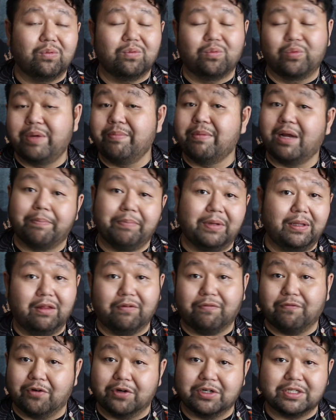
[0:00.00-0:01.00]
we might be the
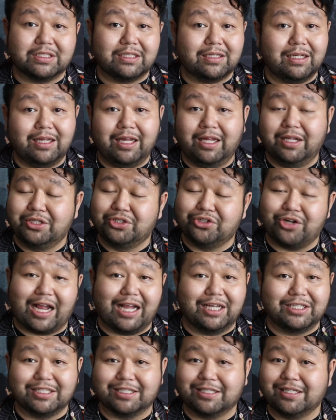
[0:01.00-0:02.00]
first in
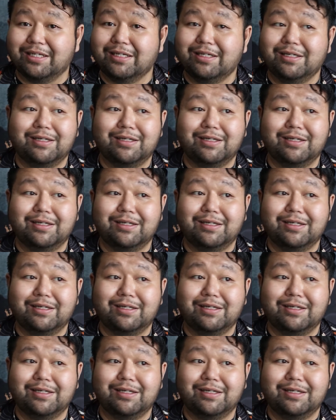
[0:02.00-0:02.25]
tragic